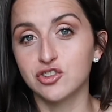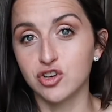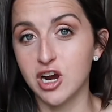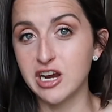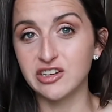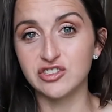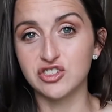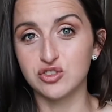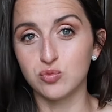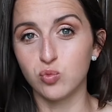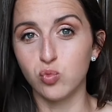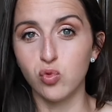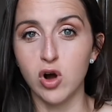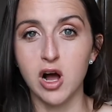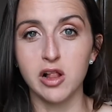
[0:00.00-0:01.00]
try and just
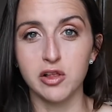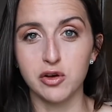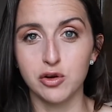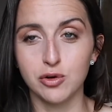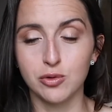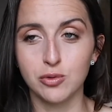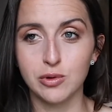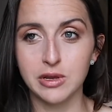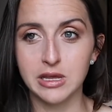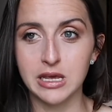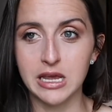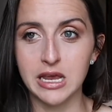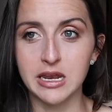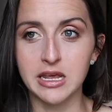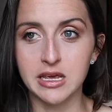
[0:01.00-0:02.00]
wallow
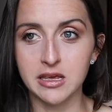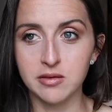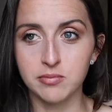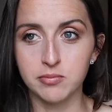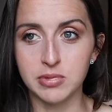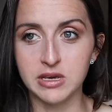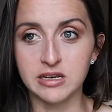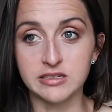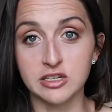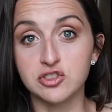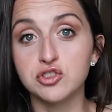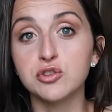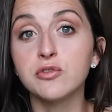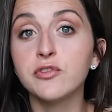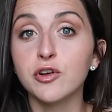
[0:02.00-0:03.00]
in it, because I
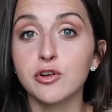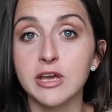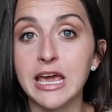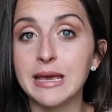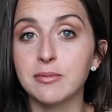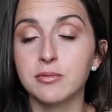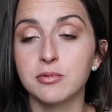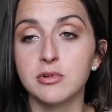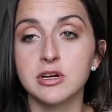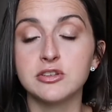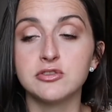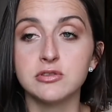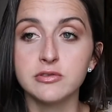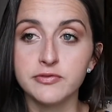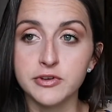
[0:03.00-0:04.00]
do feel capable. I
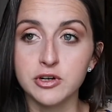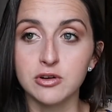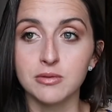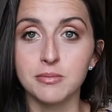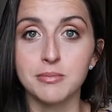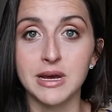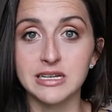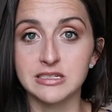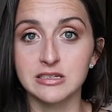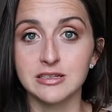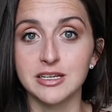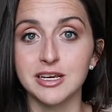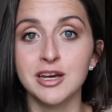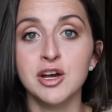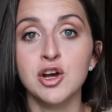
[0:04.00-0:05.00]
do feel
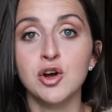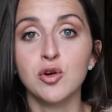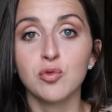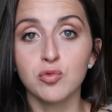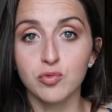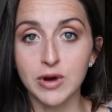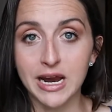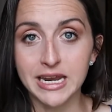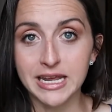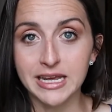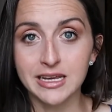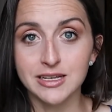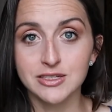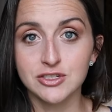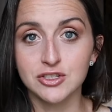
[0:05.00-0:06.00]
mentally
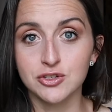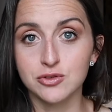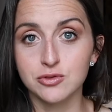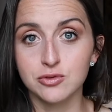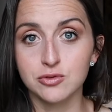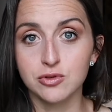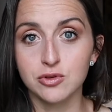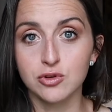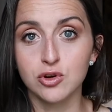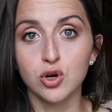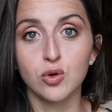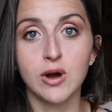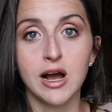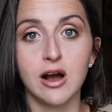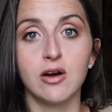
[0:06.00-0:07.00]
ready to
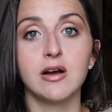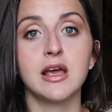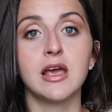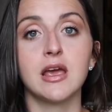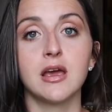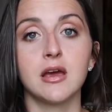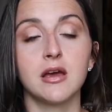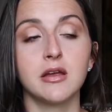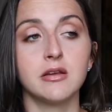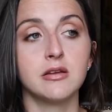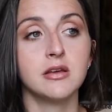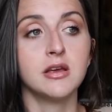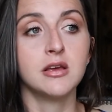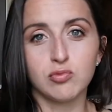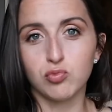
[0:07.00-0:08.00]
go out
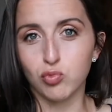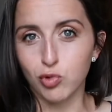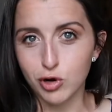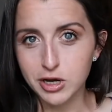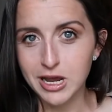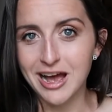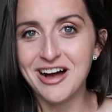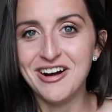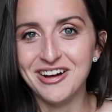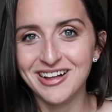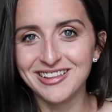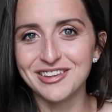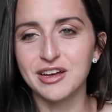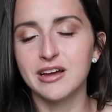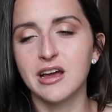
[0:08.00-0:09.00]
and work
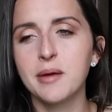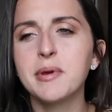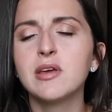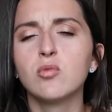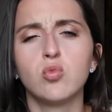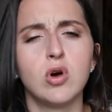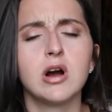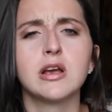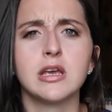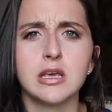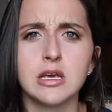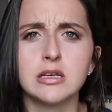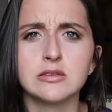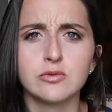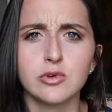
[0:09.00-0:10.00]
out. I mean,
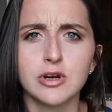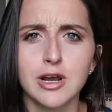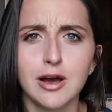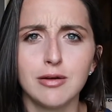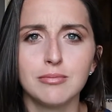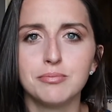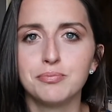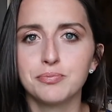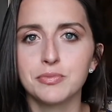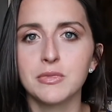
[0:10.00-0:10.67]
walking is a workout.